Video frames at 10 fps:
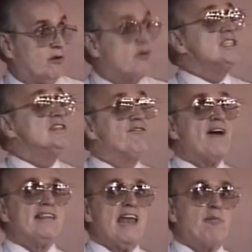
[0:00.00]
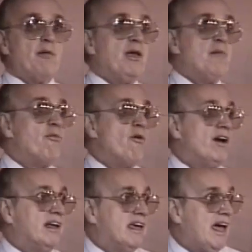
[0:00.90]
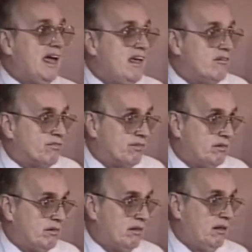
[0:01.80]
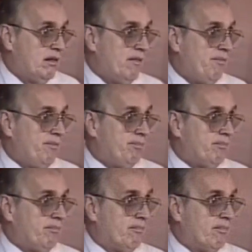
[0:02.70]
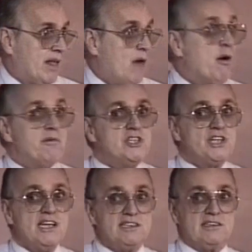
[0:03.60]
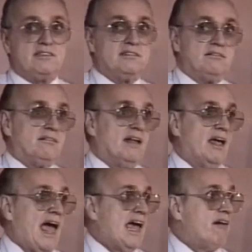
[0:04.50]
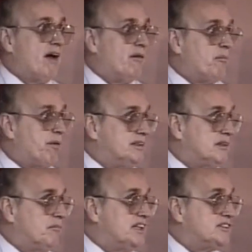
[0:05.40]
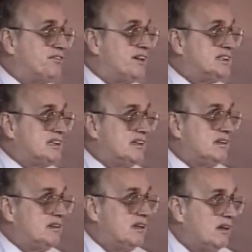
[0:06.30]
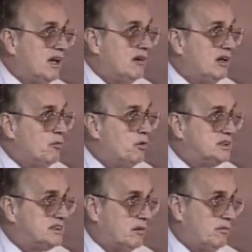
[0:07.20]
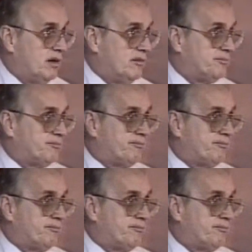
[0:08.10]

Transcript: Krishna found it out by being born in a cave. And where was Jesus? Hanging around with a bunch of misfits at, in, a, in a wood somewhere.